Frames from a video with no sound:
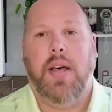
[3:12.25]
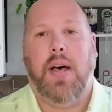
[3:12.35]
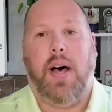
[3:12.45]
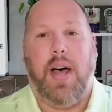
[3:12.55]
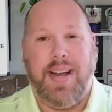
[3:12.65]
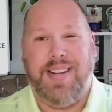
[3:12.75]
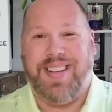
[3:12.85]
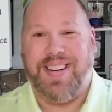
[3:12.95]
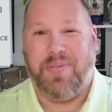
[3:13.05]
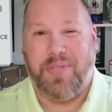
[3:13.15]
and it's
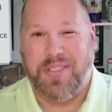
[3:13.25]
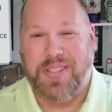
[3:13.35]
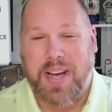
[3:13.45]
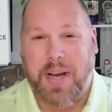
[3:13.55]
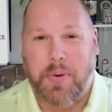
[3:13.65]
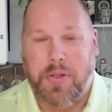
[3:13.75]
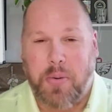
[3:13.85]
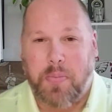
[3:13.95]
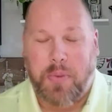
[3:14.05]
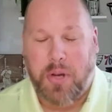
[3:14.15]
done in real time with
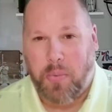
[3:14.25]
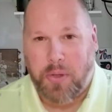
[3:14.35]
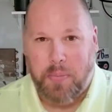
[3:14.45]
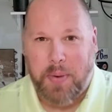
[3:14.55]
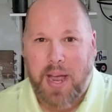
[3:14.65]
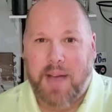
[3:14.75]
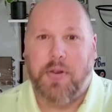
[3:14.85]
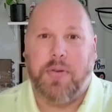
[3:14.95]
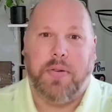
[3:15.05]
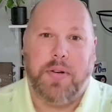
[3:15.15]
their behavior
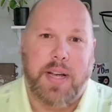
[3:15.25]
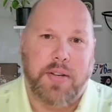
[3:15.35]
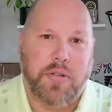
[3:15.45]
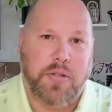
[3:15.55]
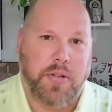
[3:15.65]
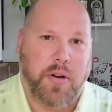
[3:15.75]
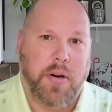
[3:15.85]
and their intentions are.